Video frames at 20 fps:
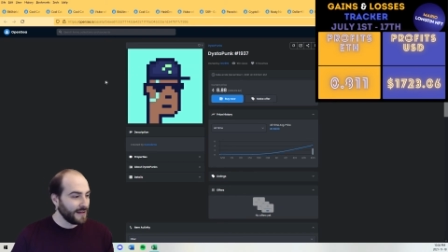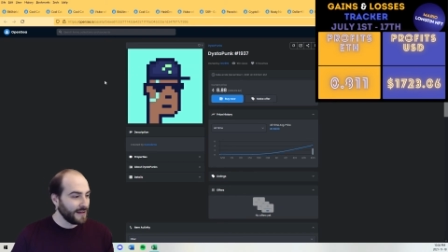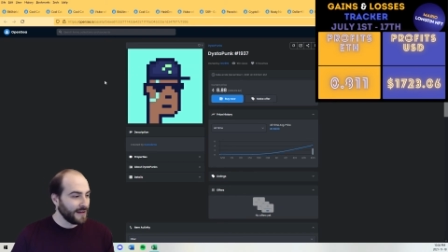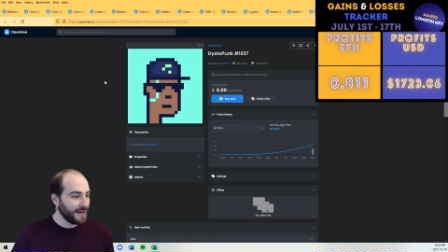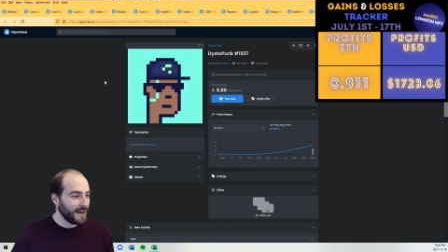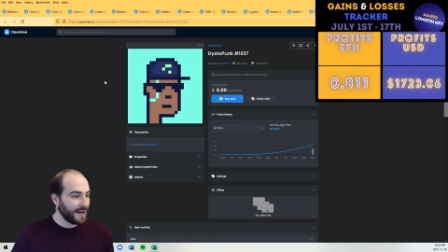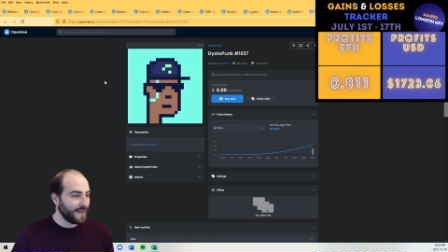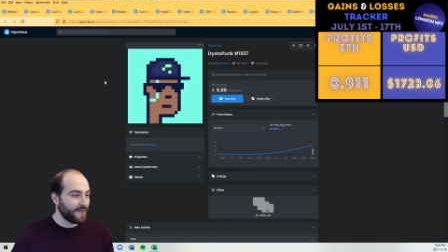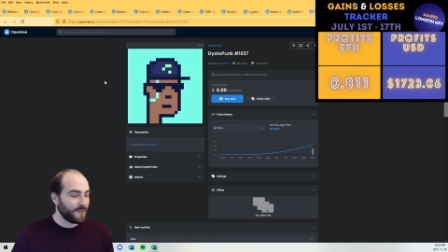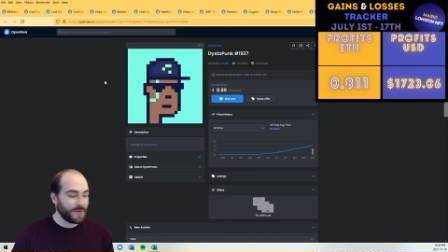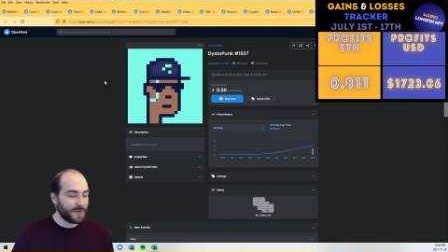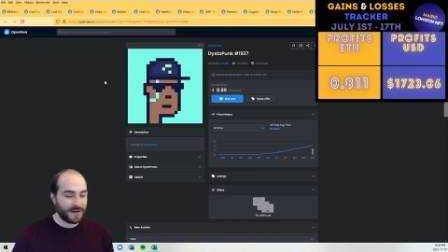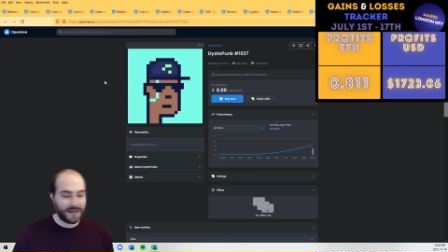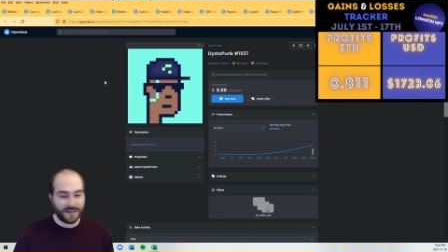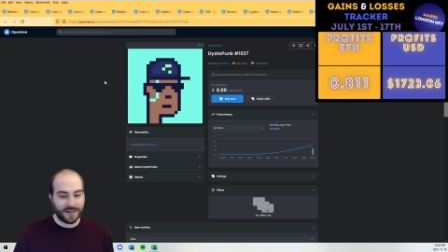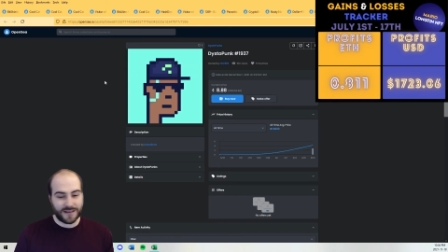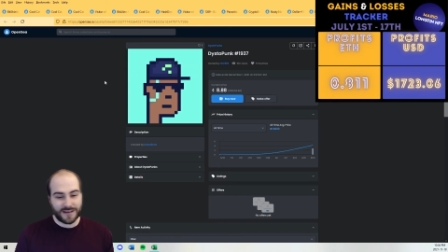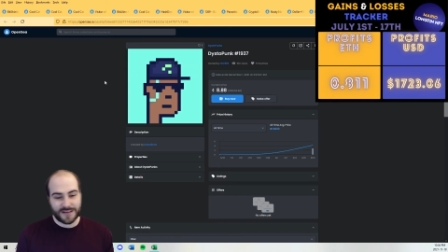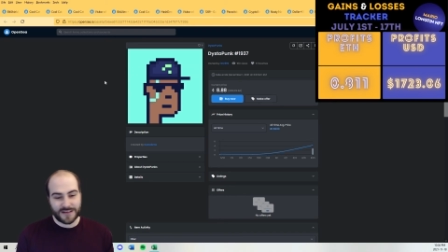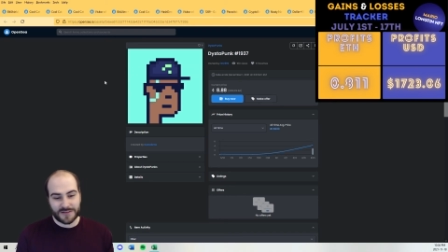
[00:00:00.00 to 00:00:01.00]
Everybody in the
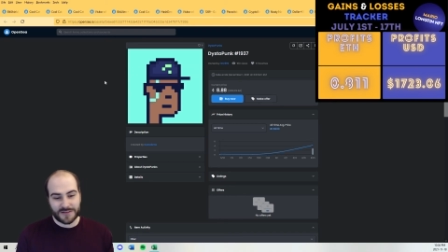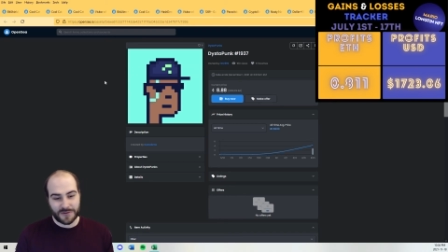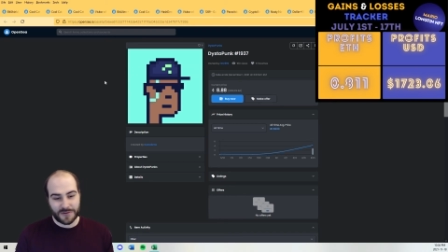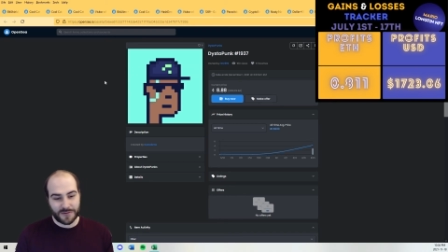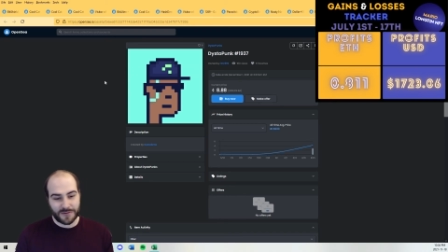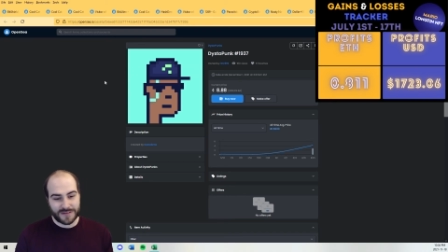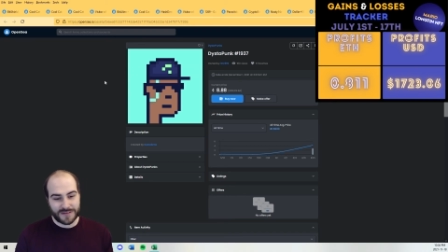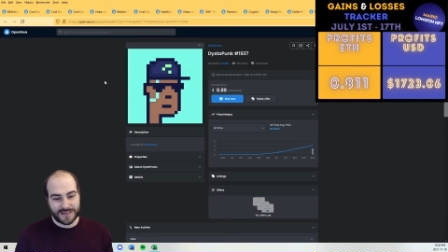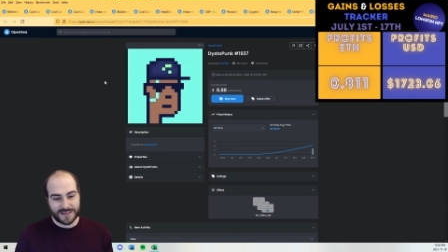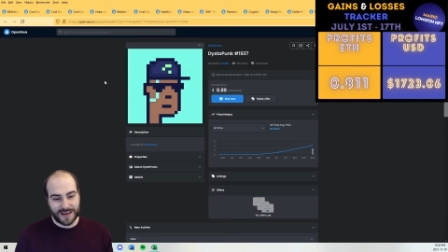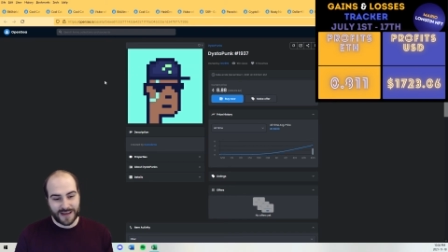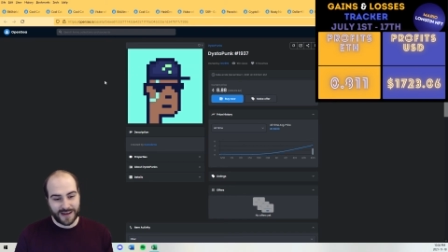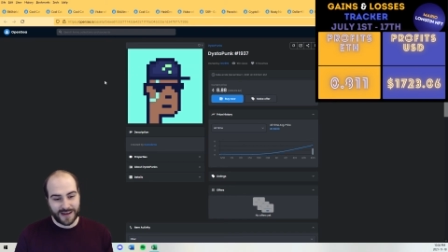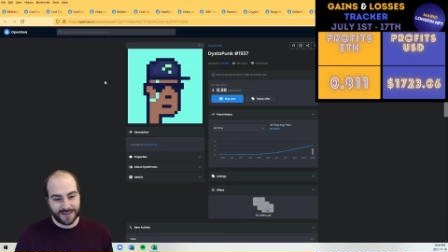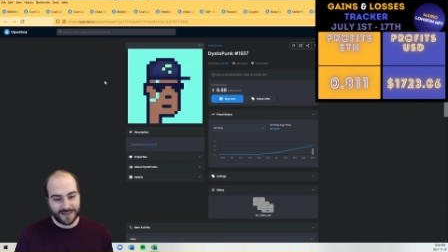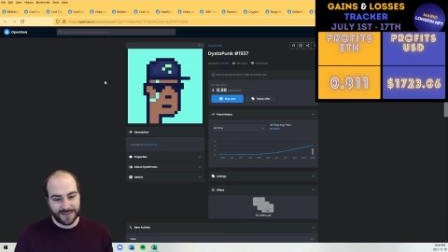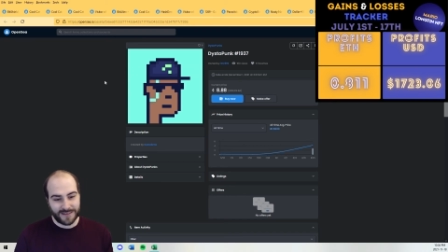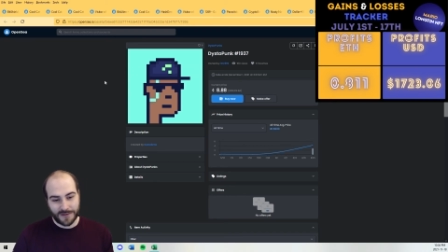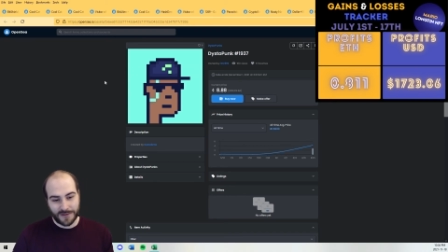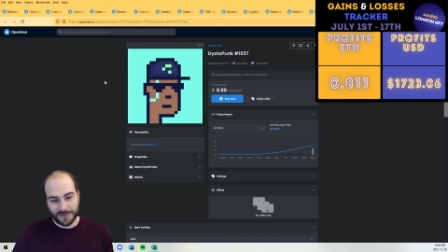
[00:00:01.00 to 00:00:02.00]
Discord was saying,
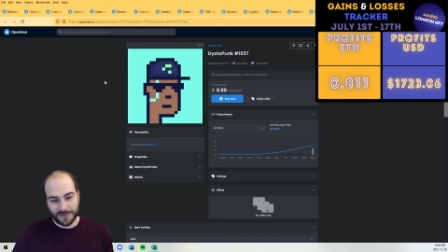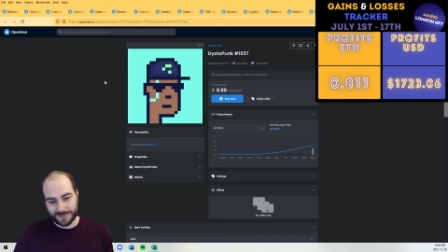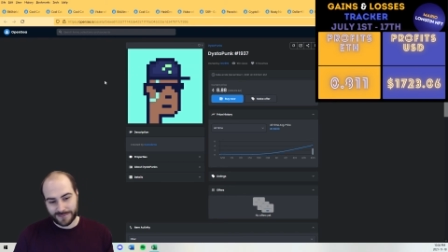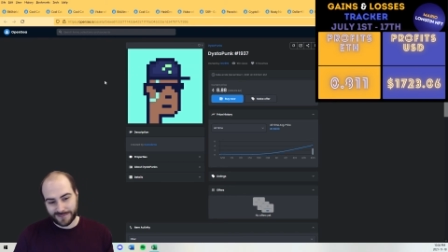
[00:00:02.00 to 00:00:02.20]
don't